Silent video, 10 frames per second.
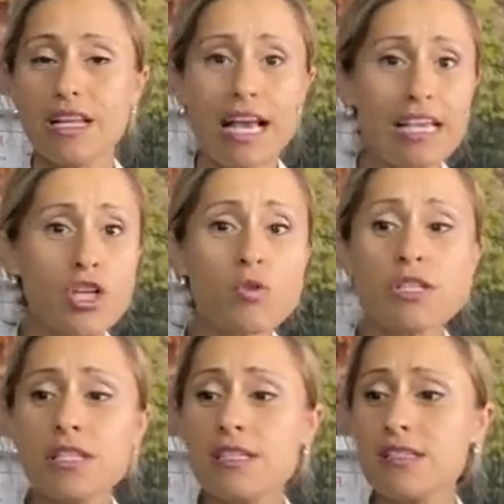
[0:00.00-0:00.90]
I know
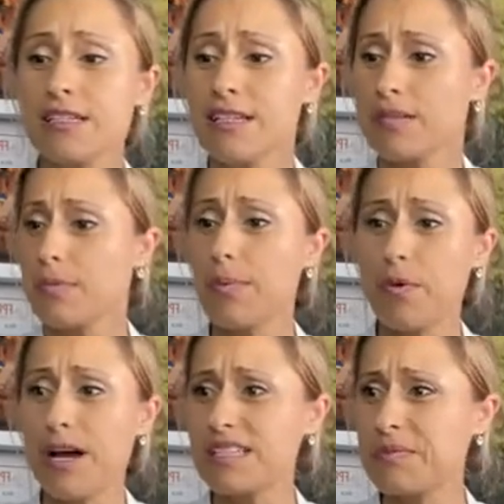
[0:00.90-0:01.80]
that people
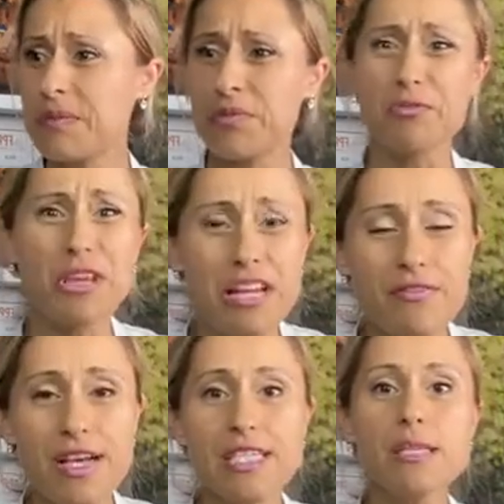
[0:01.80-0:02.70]
ask me, but really,
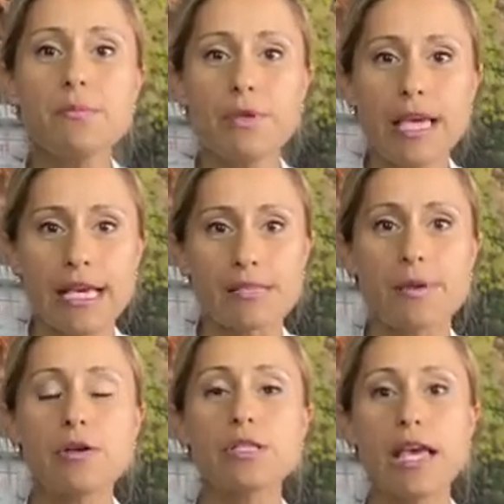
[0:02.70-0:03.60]
Vasi? Yes,
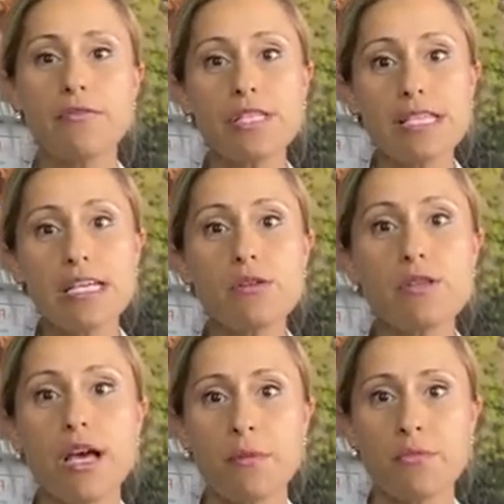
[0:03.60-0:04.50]
because every single
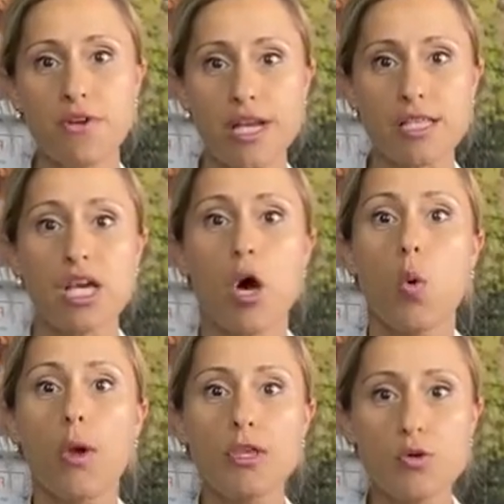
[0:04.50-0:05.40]
time, friends,
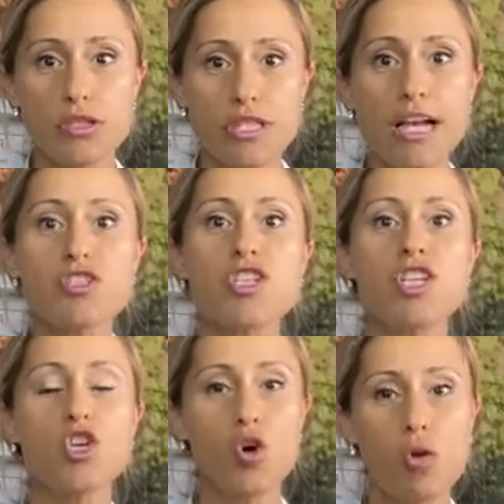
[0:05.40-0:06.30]
when you're touching
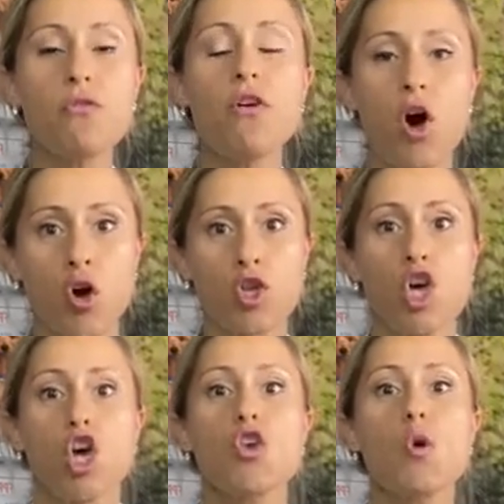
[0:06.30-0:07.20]
your phone,
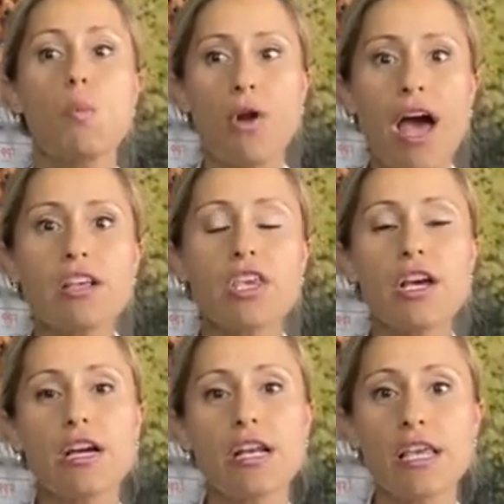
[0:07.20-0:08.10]
you're
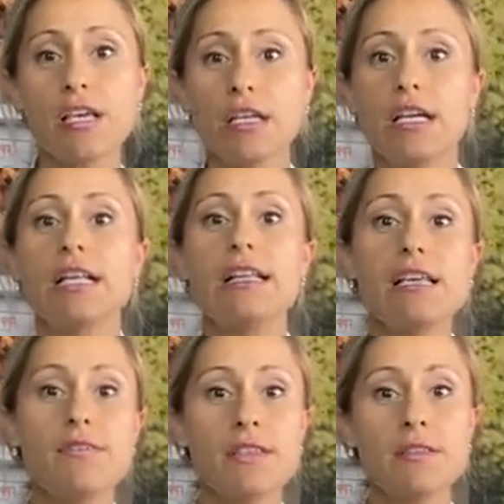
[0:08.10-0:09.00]
practically
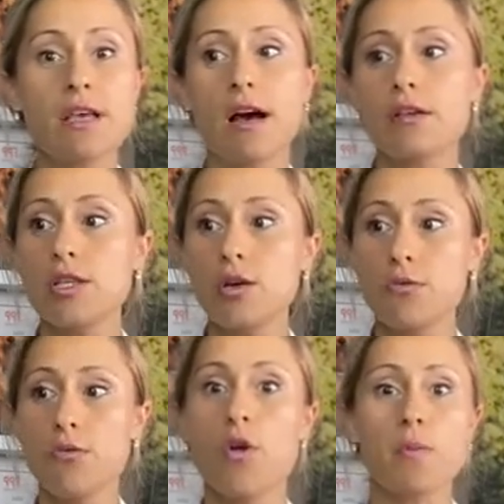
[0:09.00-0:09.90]
leaving,
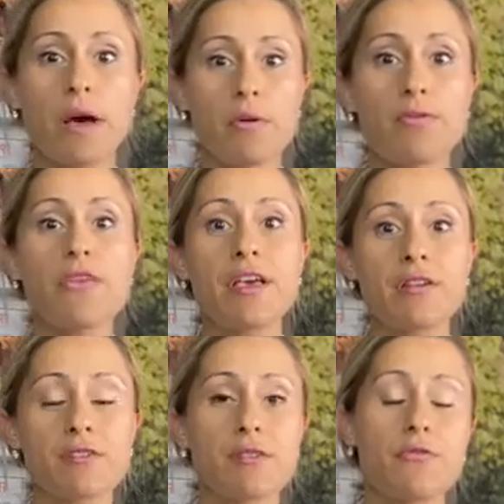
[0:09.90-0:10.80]
from our
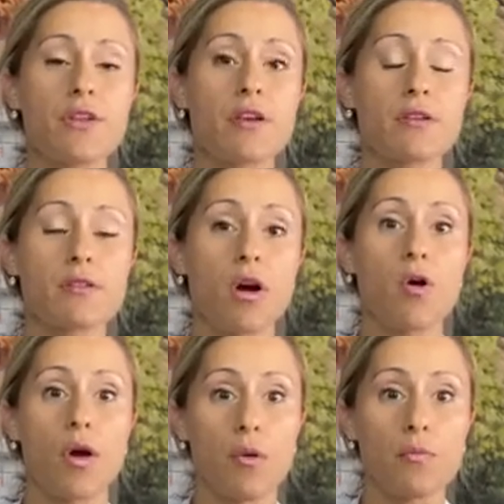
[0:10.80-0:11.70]
fingers, the finger
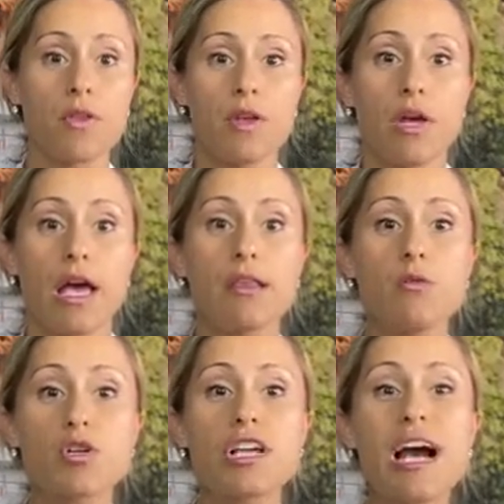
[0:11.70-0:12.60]
oil. And
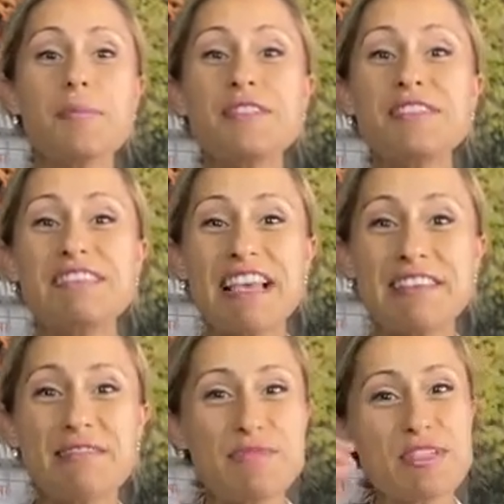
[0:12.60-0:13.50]
what happens, and
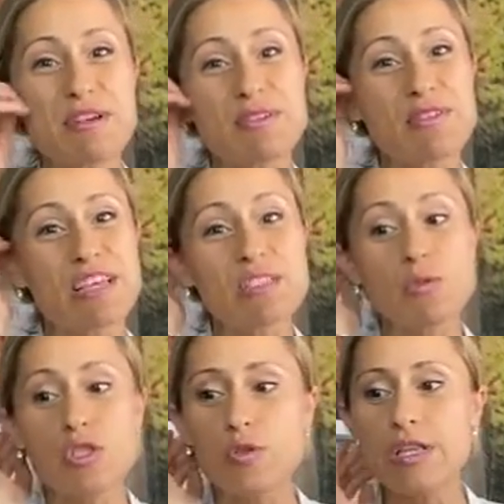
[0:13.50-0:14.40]
thank you, Michelle, so nice to
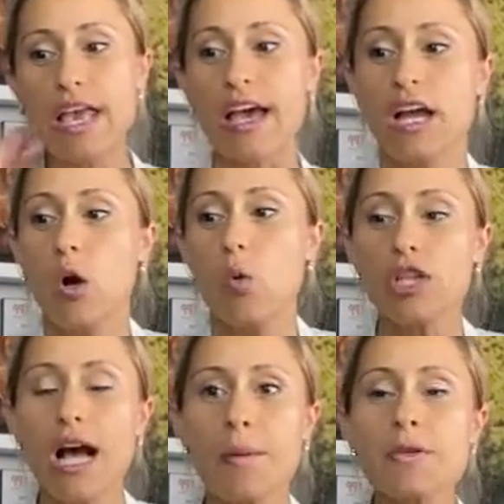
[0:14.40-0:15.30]
see you there. What
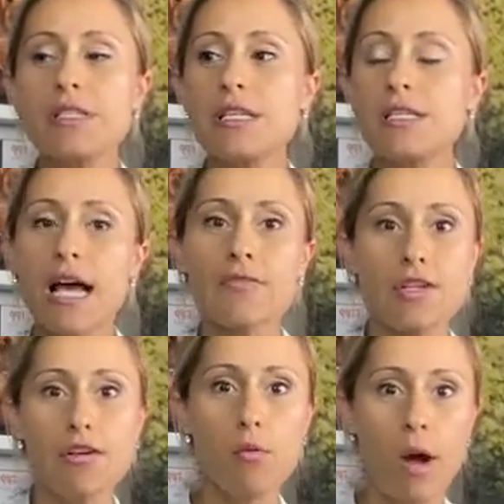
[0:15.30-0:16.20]
happens is
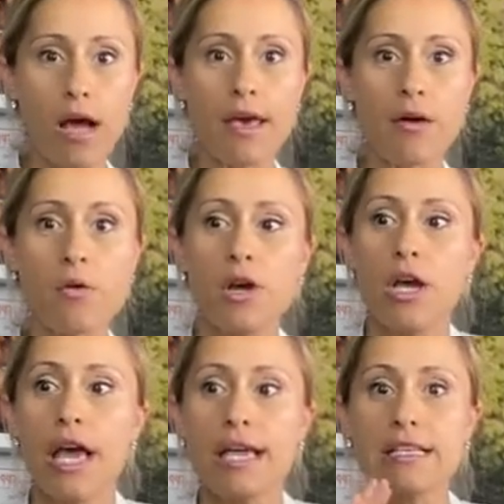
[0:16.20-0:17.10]
after a while,
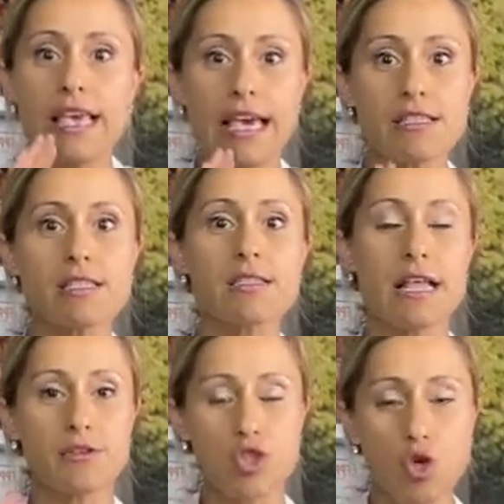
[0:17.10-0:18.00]
it gets
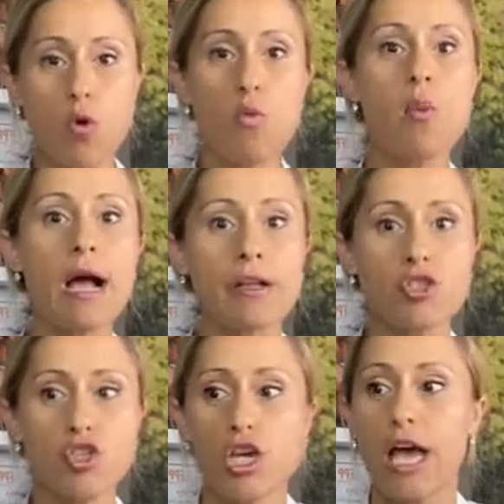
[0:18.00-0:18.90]
like so
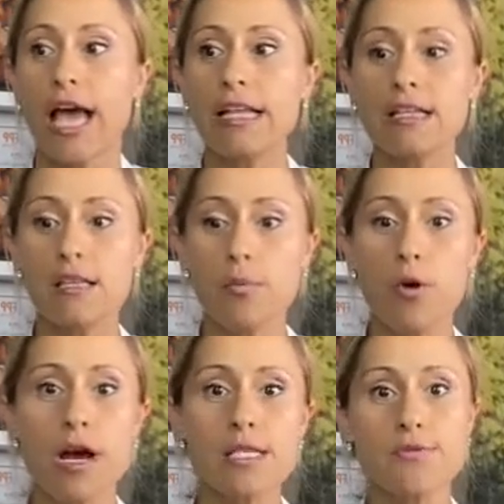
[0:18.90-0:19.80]
much, and it
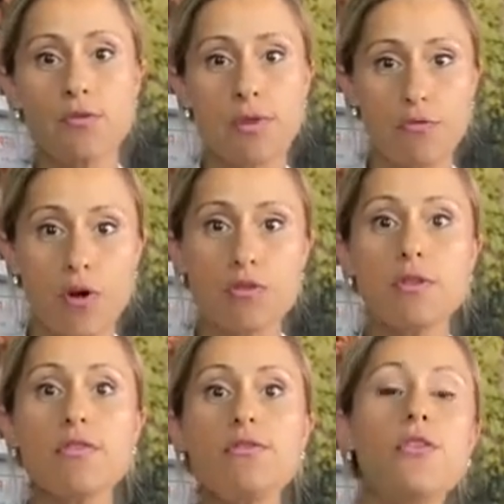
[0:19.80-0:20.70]
applies from the front
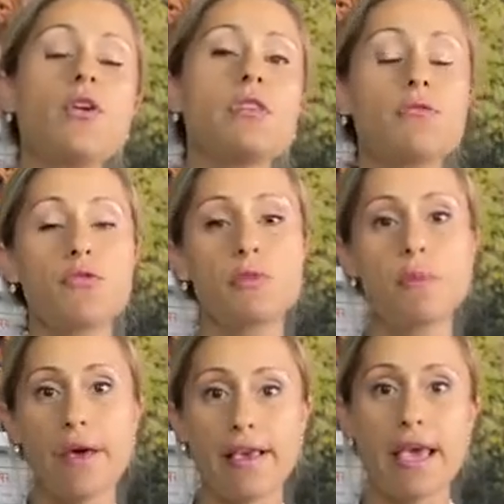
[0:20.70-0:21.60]
of the phone and from the
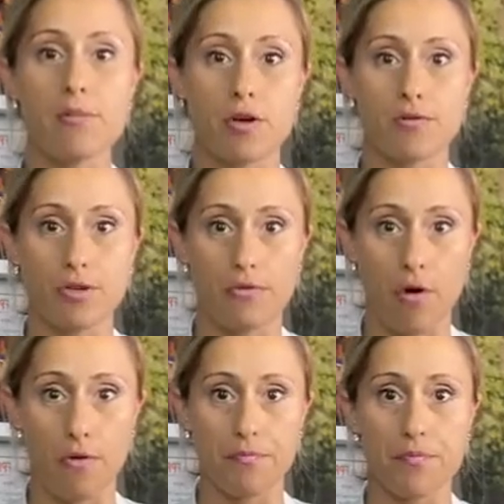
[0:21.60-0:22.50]
back camera of the phone.